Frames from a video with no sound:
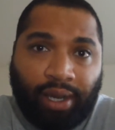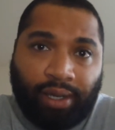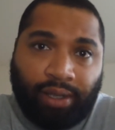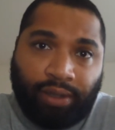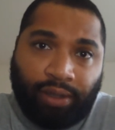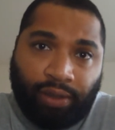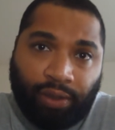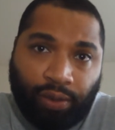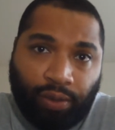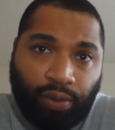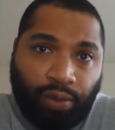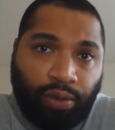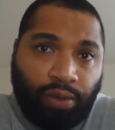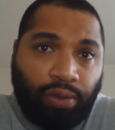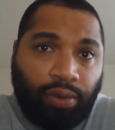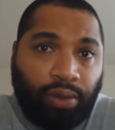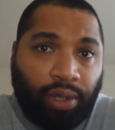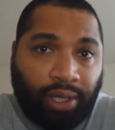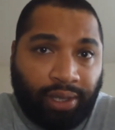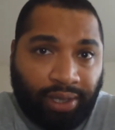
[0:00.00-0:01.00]

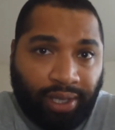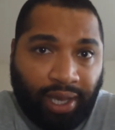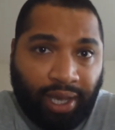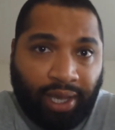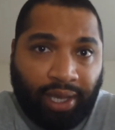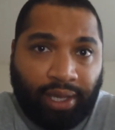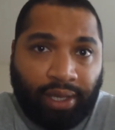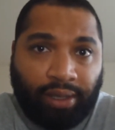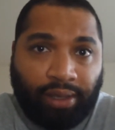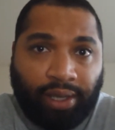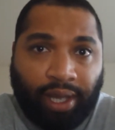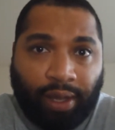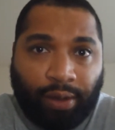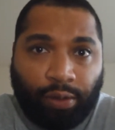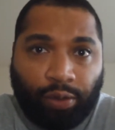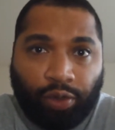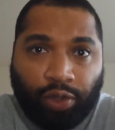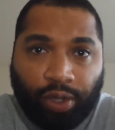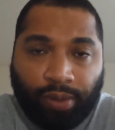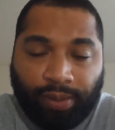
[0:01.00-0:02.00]
to attain
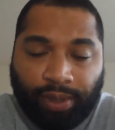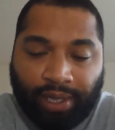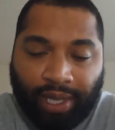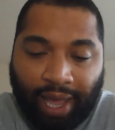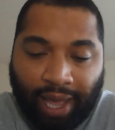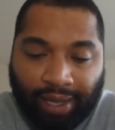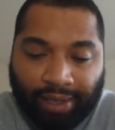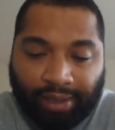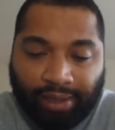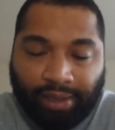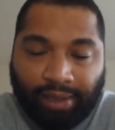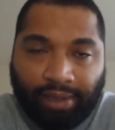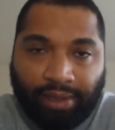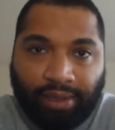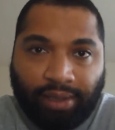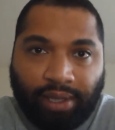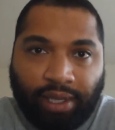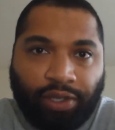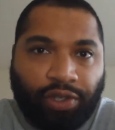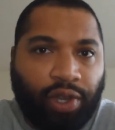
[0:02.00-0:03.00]
Donald Trump's
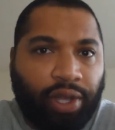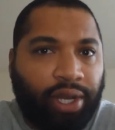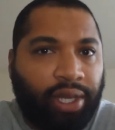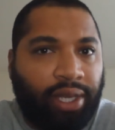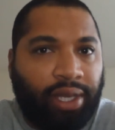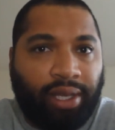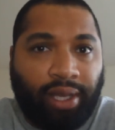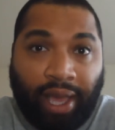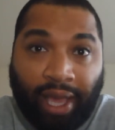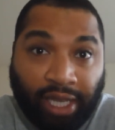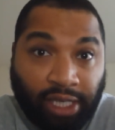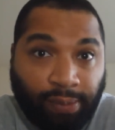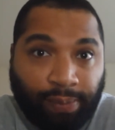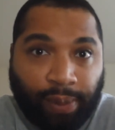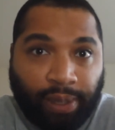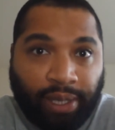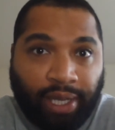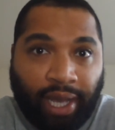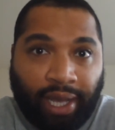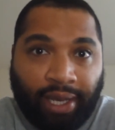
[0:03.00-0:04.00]
taxes. They're trying to
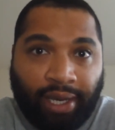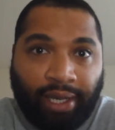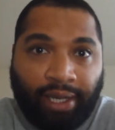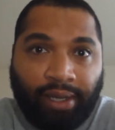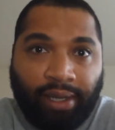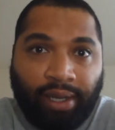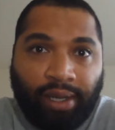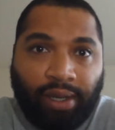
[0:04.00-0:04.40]
expedite it.